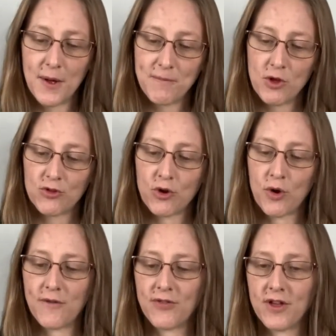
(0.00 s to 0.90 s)
So
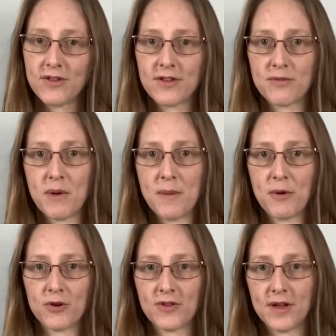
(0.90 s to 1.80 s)
if this is my
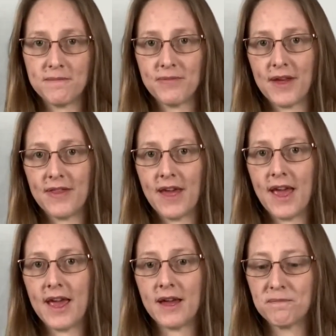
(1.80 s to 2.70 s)
person and
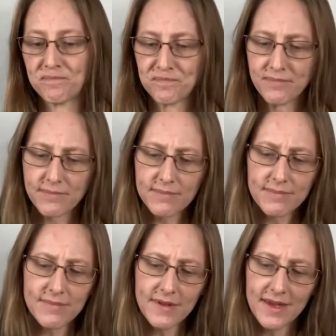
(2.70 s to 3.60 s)
they
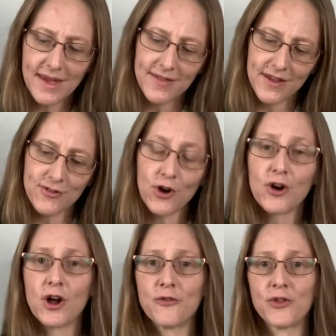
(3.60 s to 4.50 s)

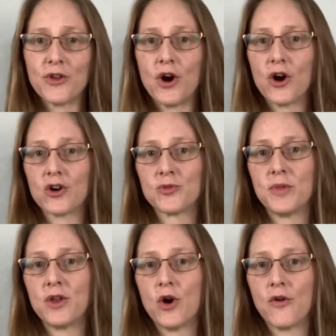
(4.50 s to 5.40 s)
started off with an arch, but
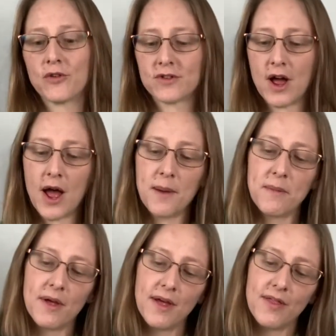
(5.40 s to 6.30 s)
then over time,
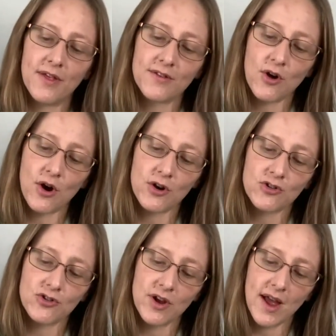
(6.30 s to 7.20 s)
this
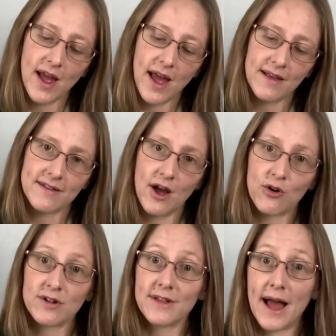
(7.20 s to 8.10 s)
arch has now
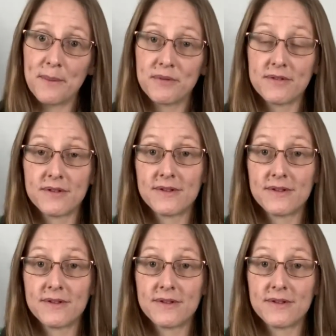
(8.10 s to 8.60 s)
collapsed.